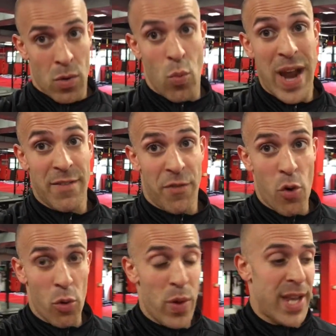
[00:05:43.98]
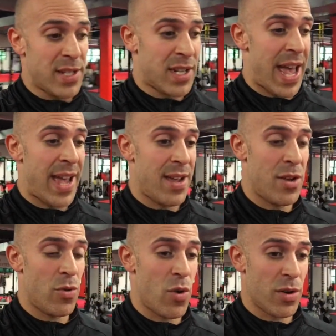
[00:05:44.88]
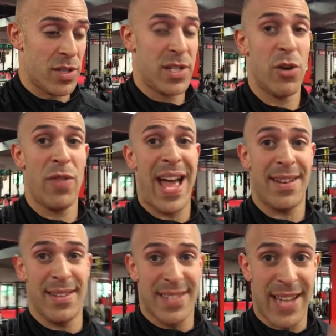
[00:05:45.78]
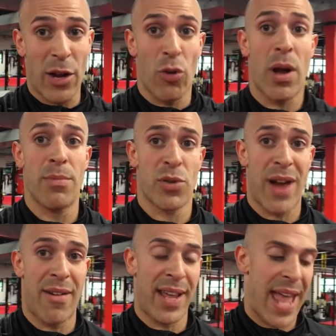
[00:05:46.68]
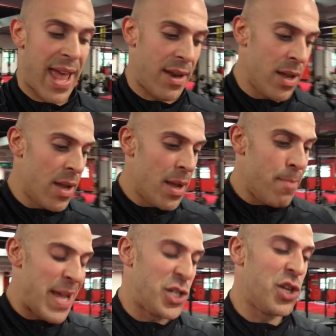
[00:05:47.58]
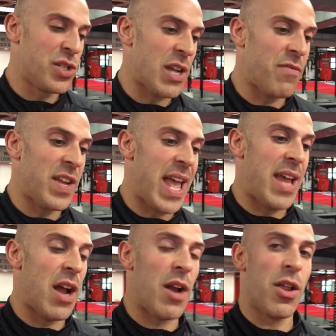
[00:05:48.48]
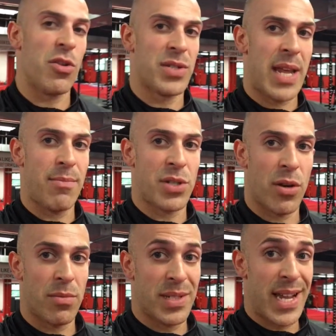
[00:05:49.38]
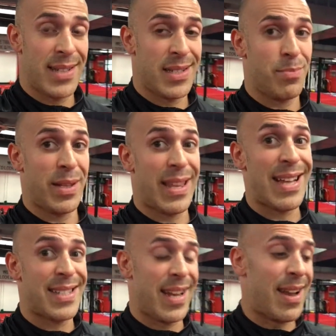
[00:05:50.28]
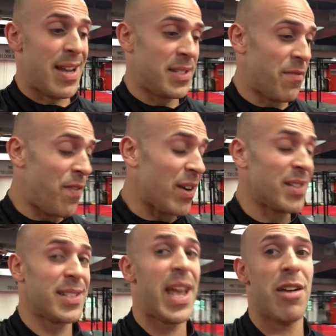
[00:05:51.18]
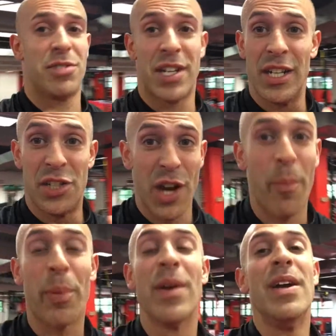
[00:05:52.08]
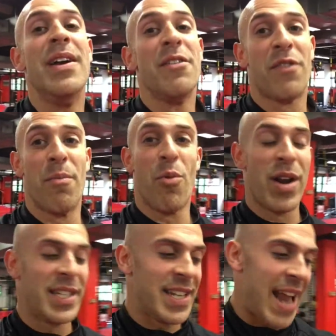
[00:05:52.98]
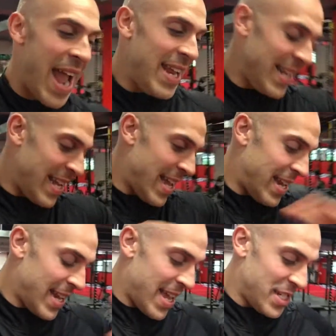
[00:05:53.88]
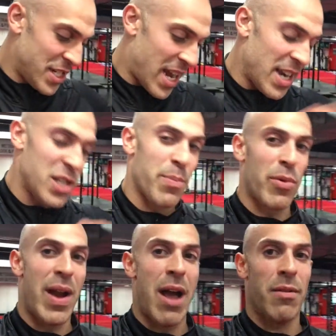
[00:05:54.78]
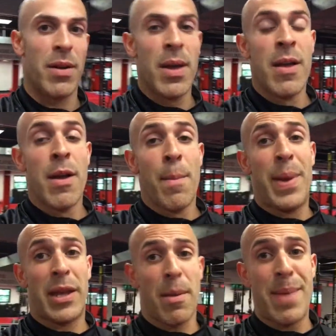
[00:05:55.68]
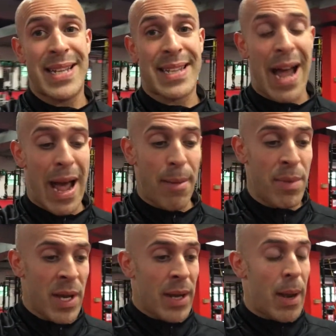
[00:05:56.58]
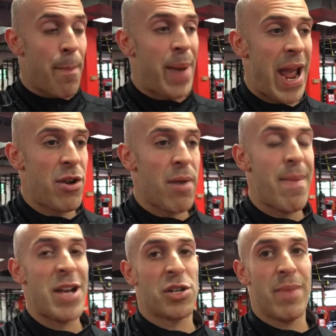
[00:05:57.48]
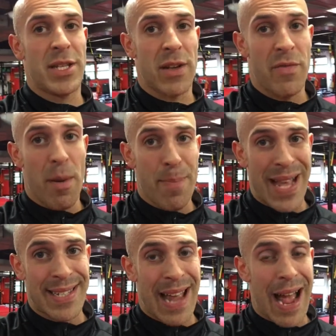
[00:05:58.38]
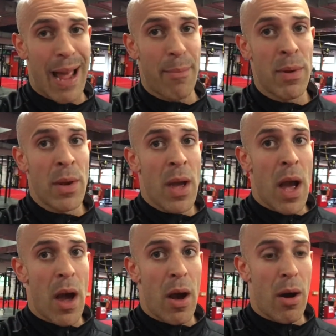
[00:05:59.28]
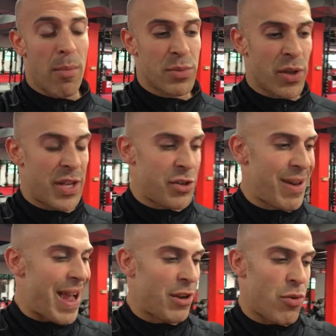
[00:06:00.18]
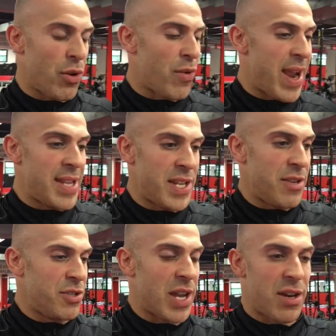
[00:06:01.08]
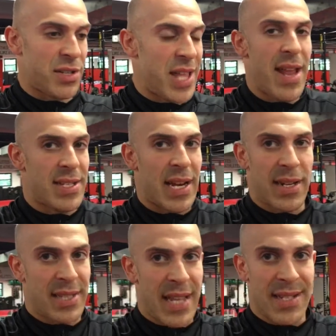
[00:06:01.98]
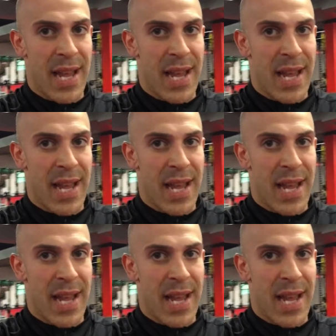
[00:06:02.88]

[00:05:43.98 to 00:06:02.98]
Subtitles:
wait 4 weeks, okay, or till that cycle comes around again, measure yourself again under those same circumstances. But that's it, guys. The fucking scale's gonna jump from morning to night and just kind of jump around. Pick your best time, compare your measurements of your best time so that you're not going crazy, and you just gotta understand it's not gonna stay the